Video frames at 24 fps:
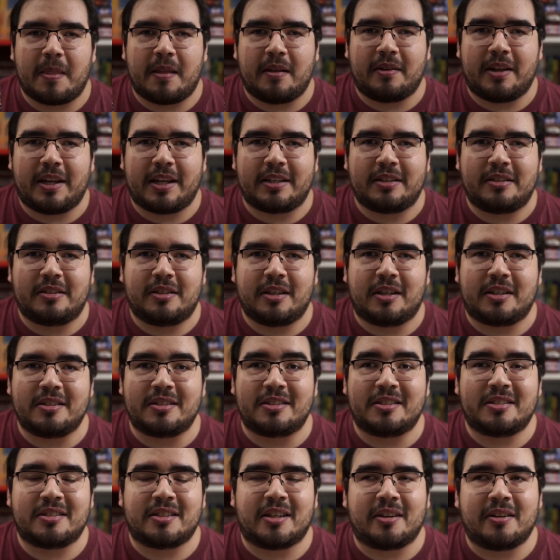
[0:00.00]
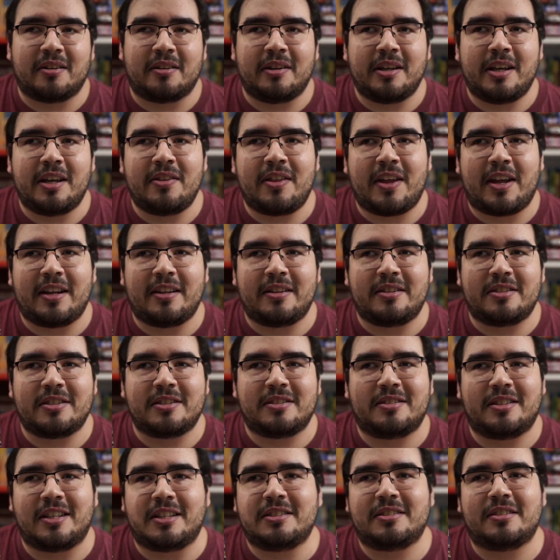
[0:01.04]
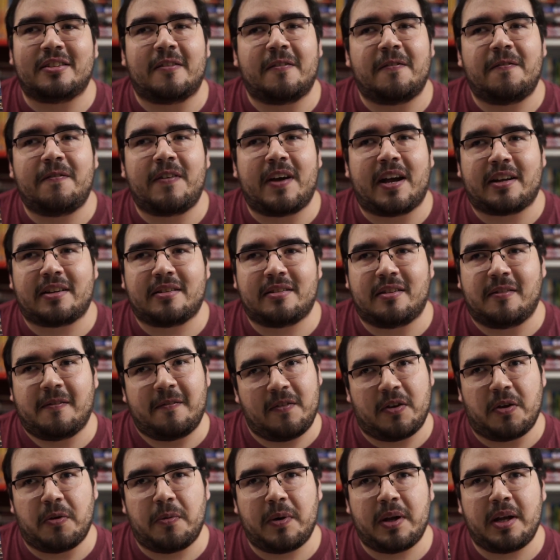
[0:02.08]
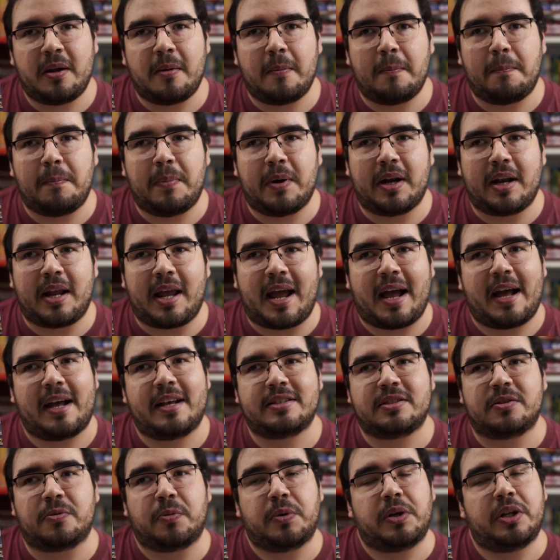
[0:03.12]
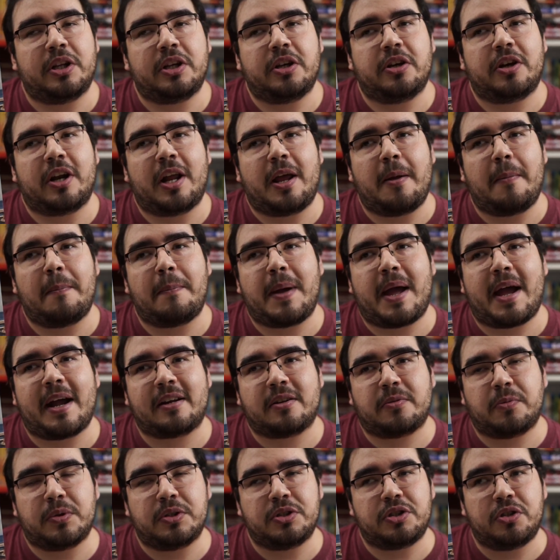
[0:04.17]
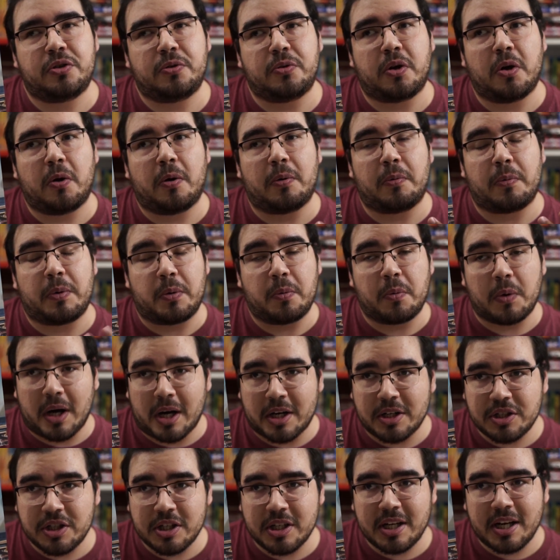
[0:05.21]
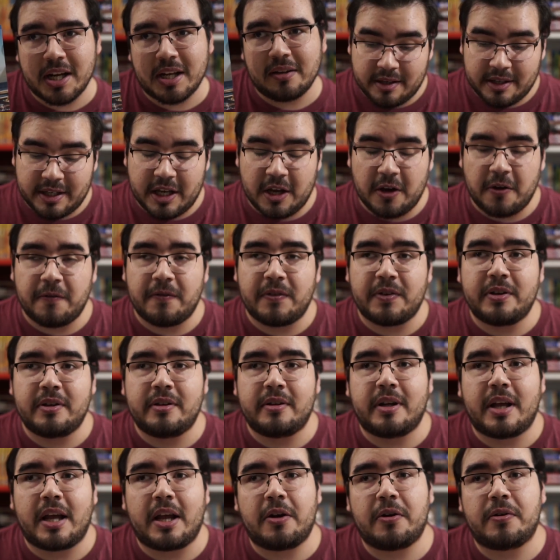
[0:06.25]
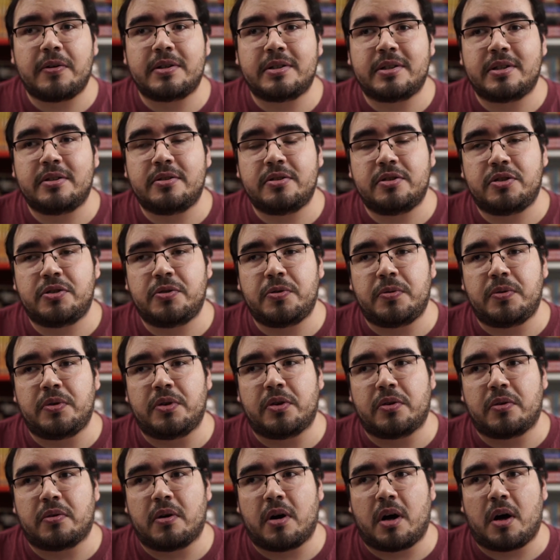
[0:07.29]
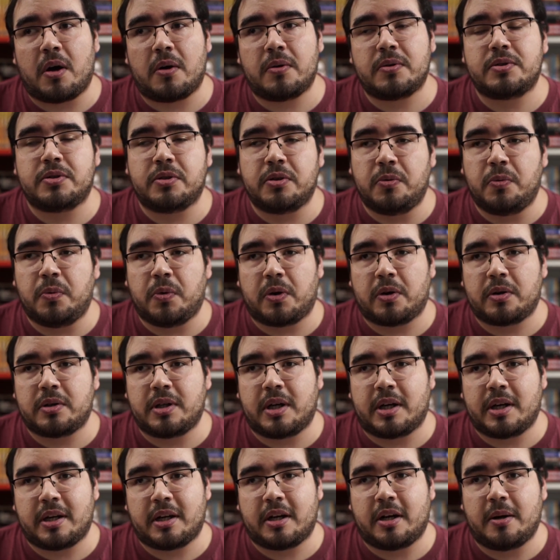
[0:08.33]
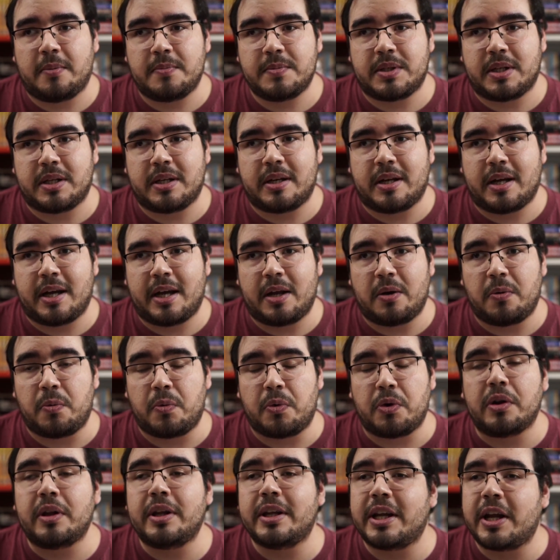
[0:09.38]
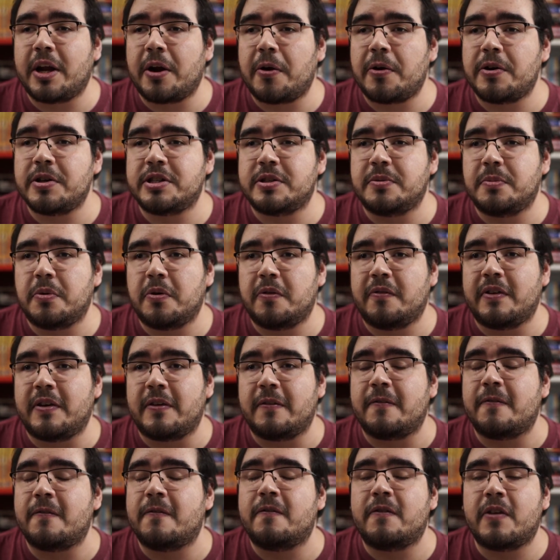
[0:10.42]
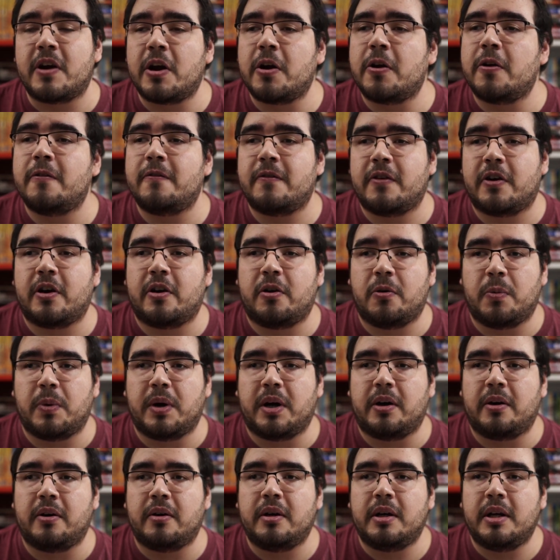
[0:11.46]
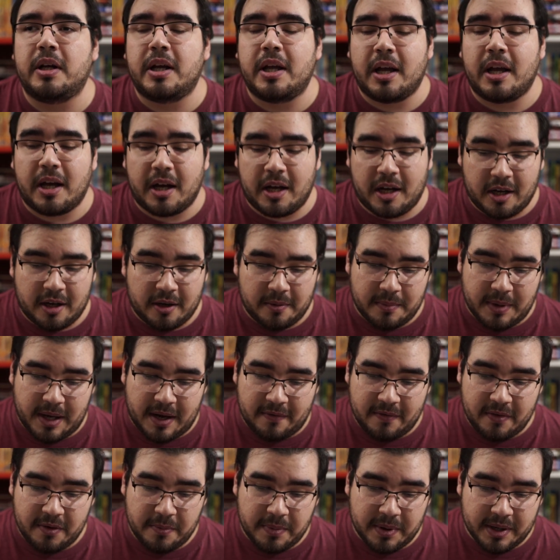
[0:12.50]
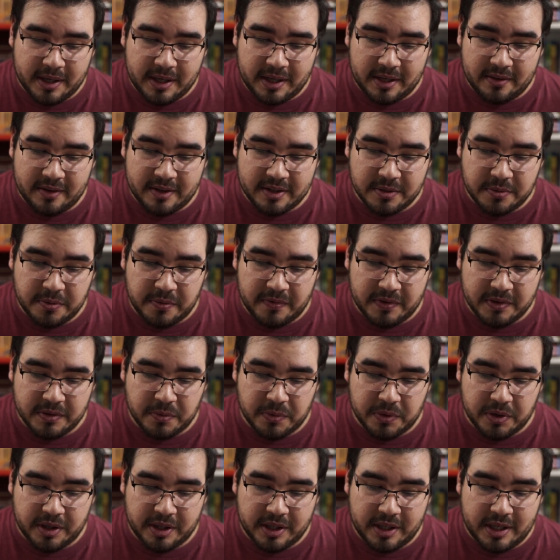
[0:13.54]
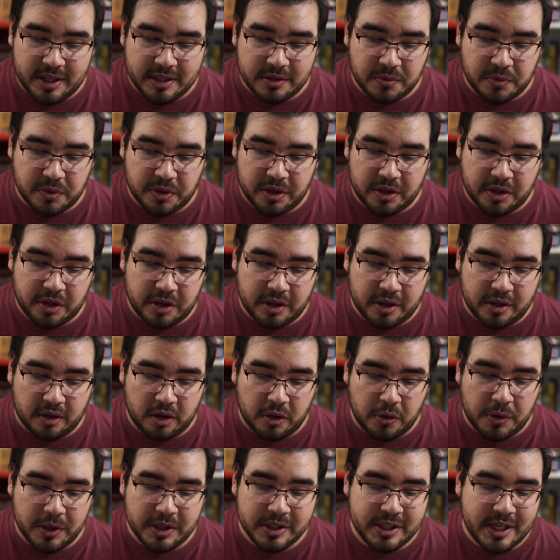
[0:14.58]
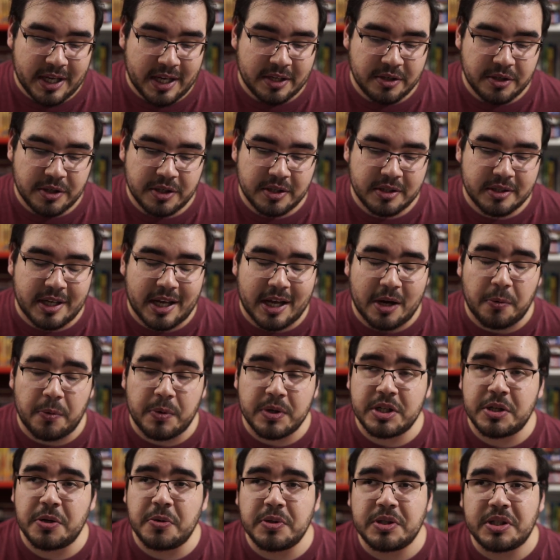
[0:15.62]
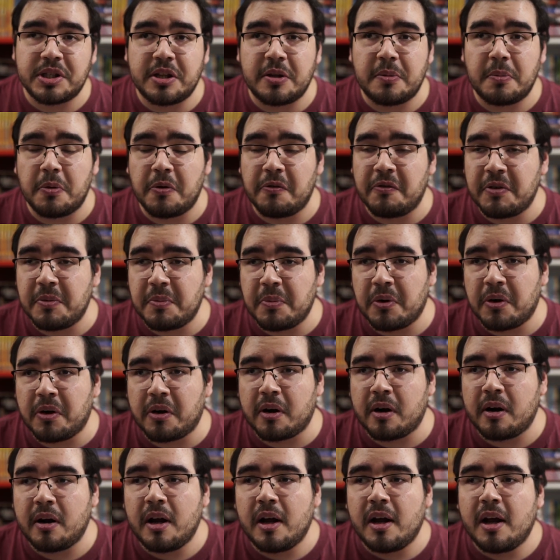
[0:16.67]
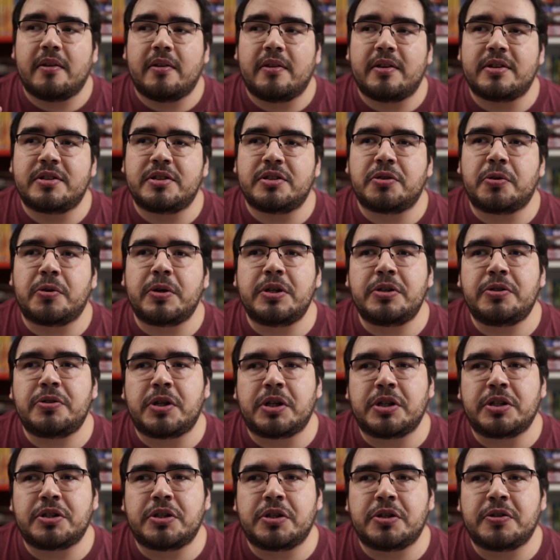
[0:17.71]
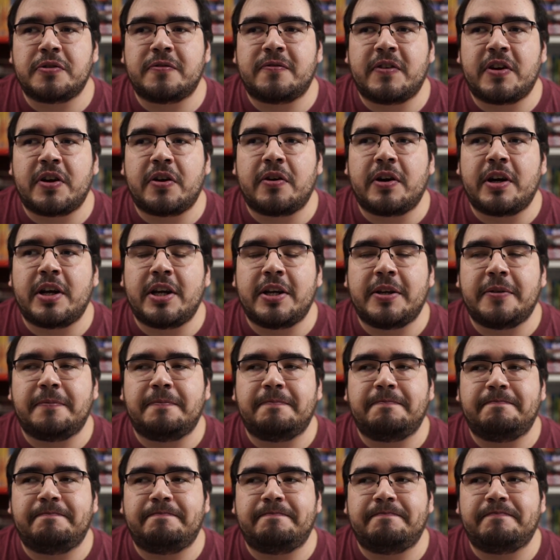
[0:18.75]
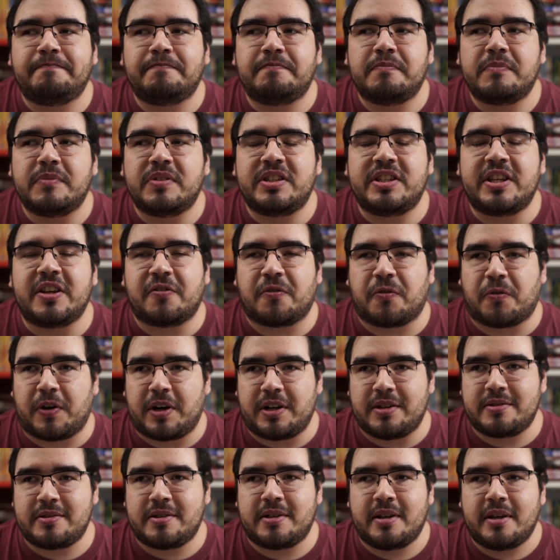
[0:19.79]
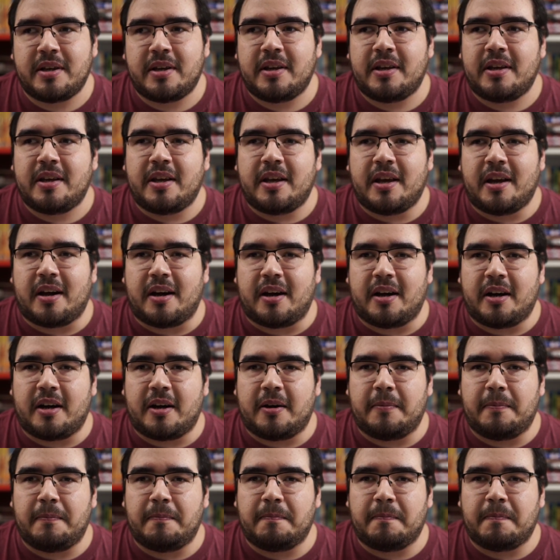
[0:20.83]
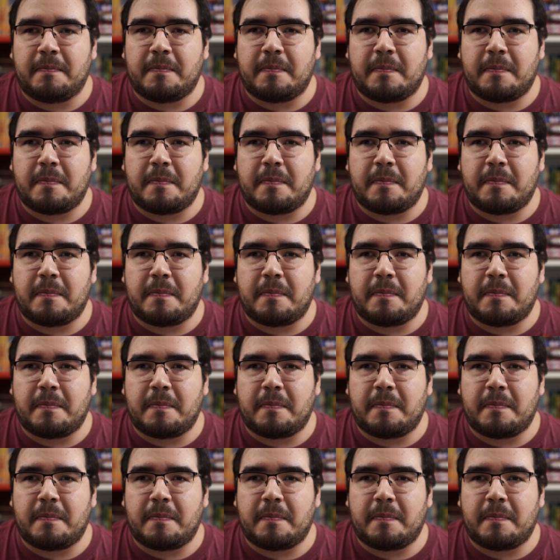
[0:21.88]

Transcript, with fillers: like done subtly that it just doesn't affect the viewing, but it has a really good impact once you go and rewatch it again. Kelvin Harrison Jr., who also worked on It Comes at Night, really carries the movie very, very well. Um, everybody in this movie is really is really good. Lucas Hedges, I wish he was in the movie more. The story structure is very different. Um,